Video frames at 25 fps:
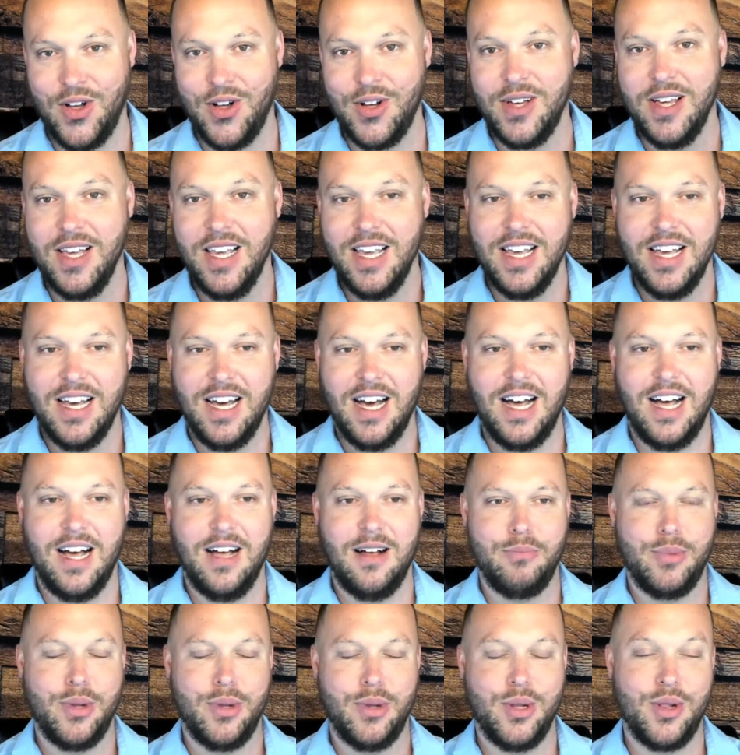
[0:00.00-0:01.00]
Um, but
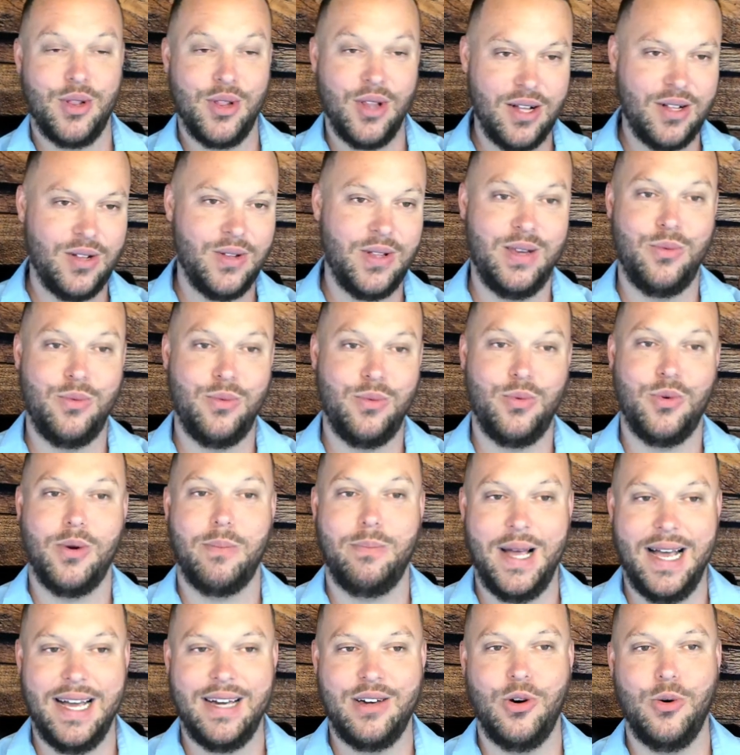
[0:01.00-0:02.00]
luckily we're back
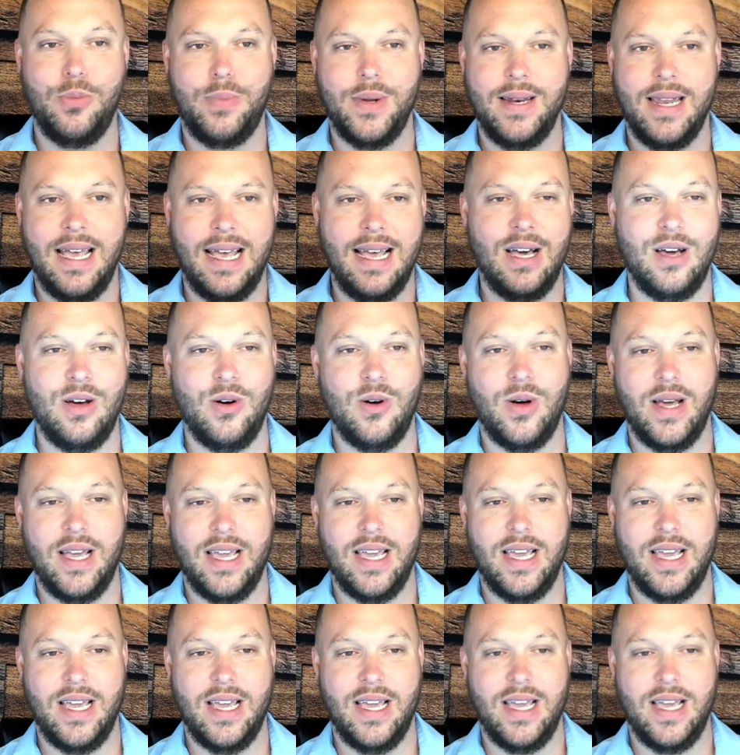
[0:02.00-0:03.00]
open now
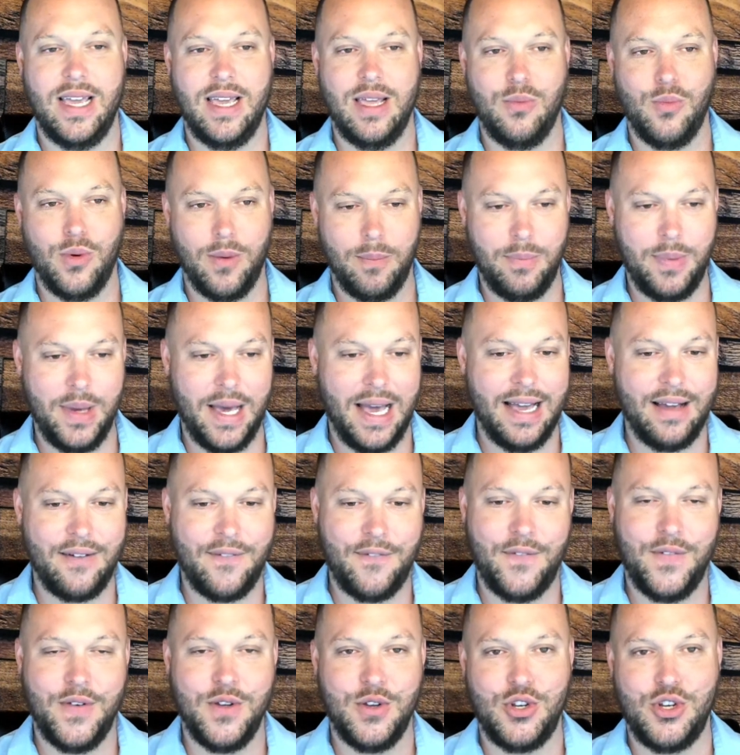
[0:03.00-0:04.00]
and we're back
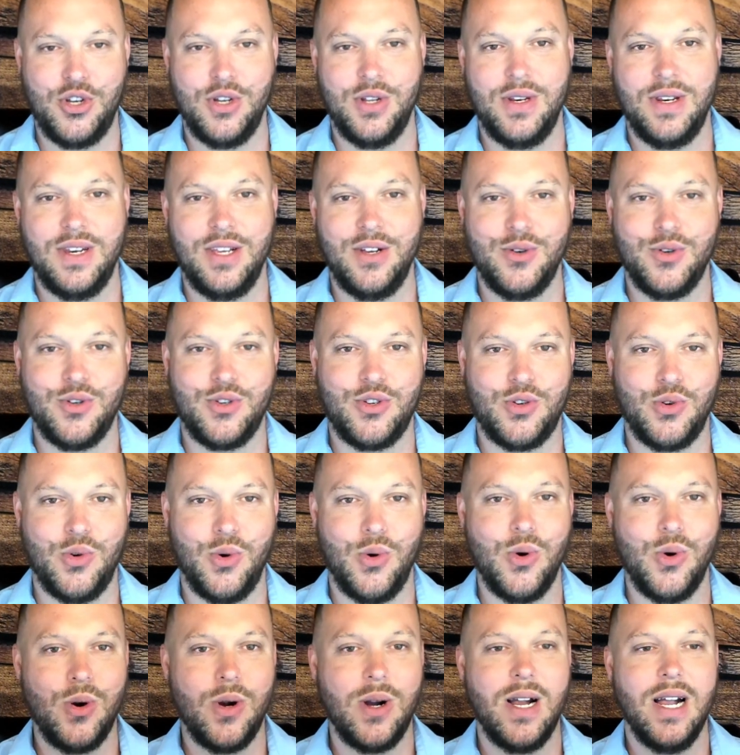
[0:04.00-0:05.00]
fishing nearshore
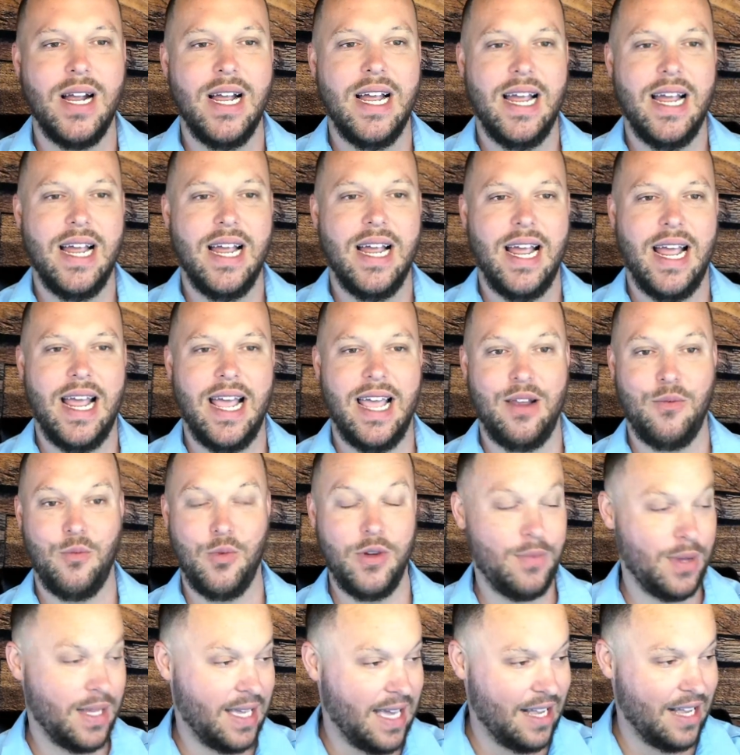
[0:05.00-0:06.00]
and we've been
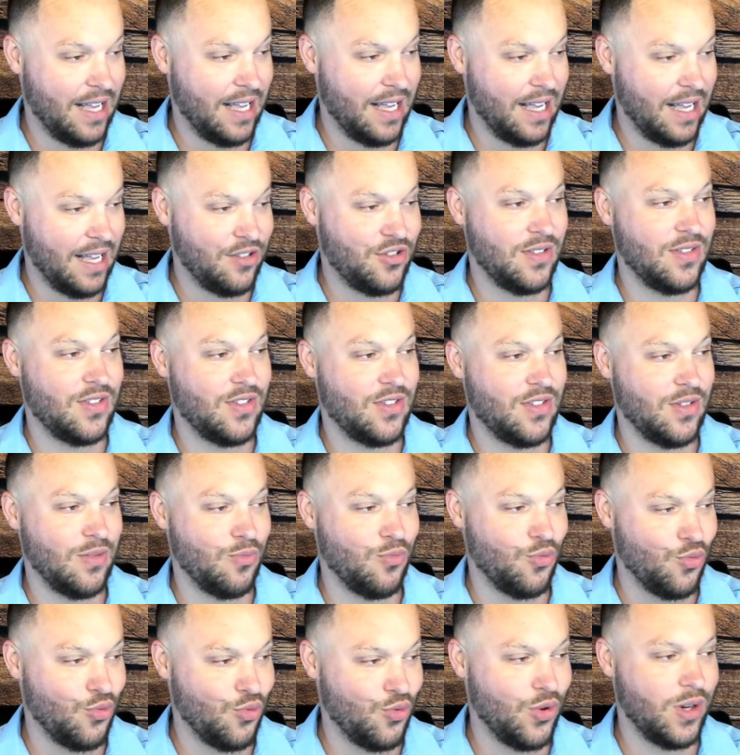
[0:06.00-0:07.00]
catching some
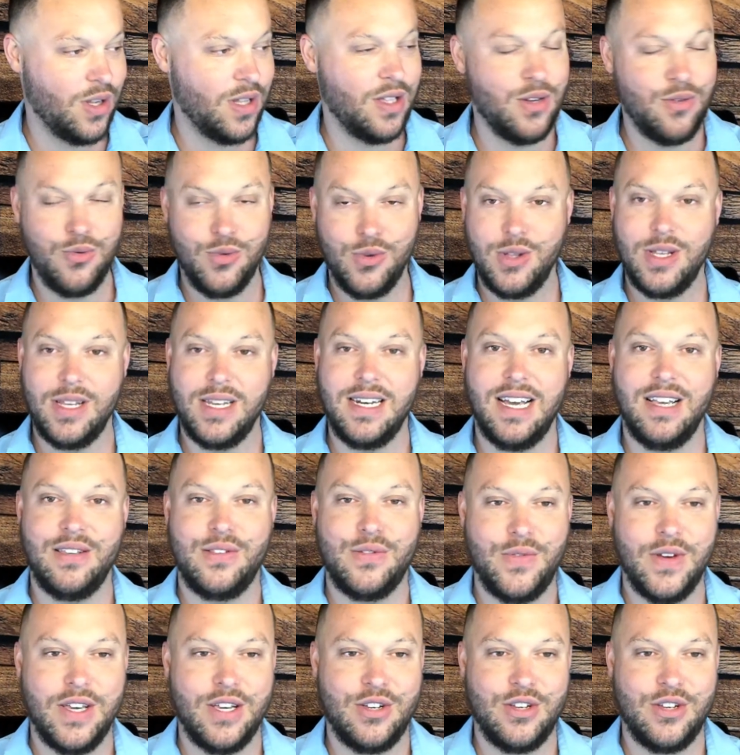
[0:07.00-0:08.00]
really, really nice
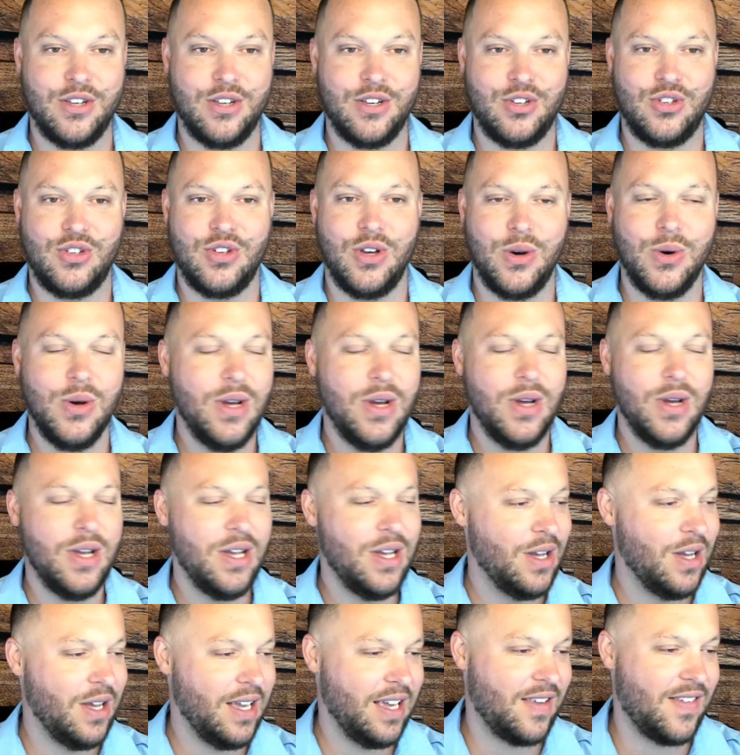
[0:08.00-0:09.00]
fish. So
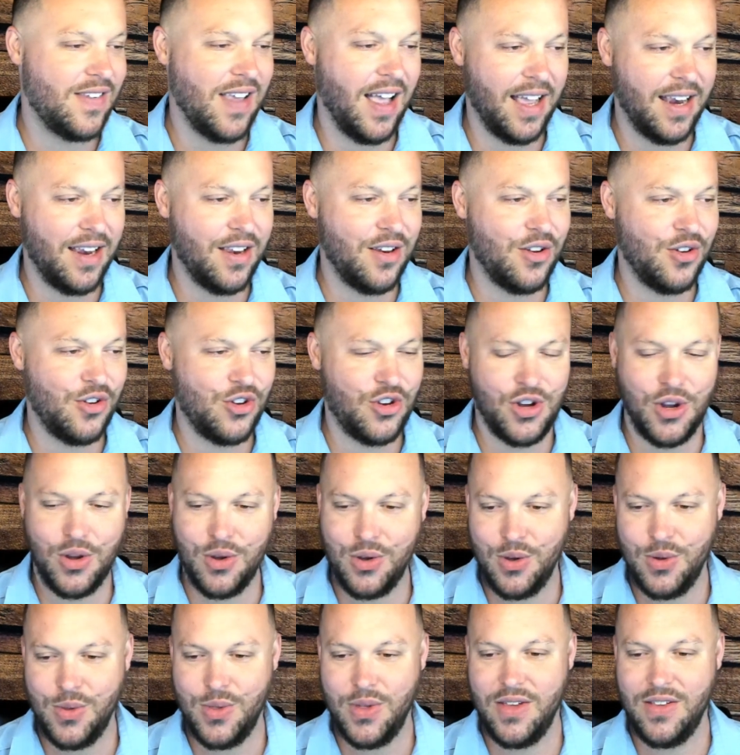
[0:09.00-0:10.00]
Excited to show you
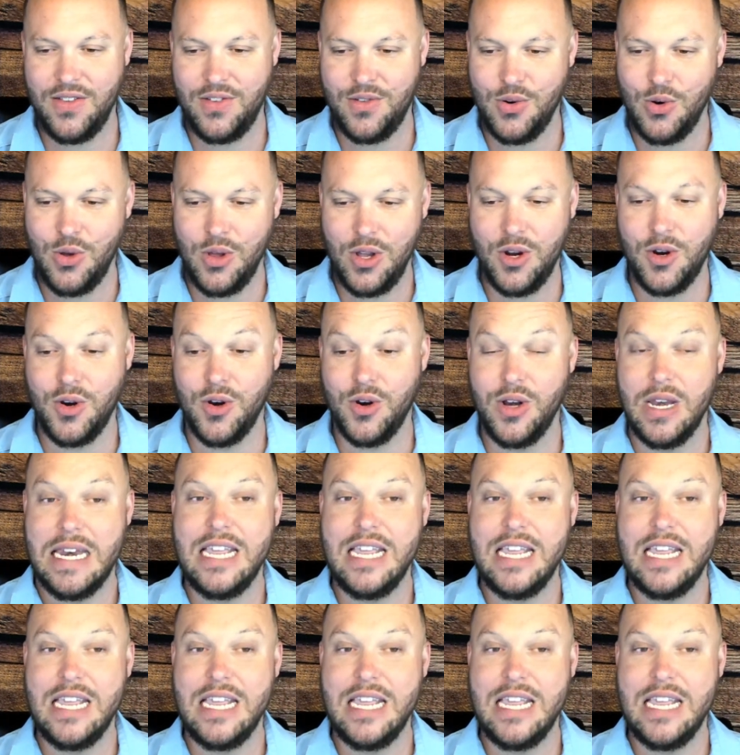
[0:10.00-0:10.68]
these near,